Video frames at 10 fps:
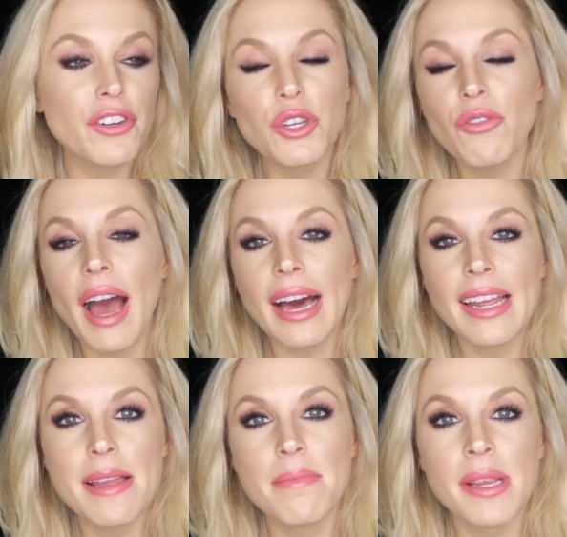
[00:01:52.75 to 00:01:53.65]
you've
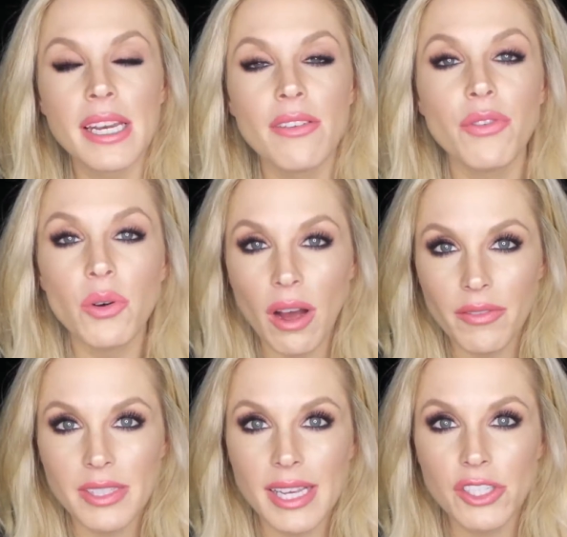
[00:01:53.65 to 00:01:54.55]
had a meaningful
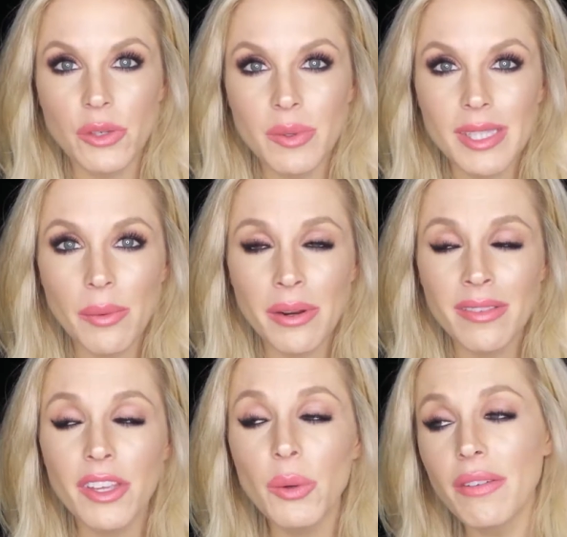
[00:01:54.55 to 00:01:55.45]
conversation with someone
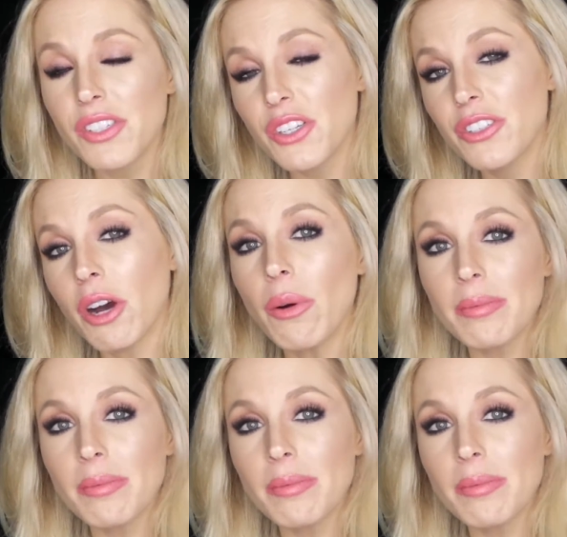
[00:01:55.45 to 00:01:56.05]
that you have to go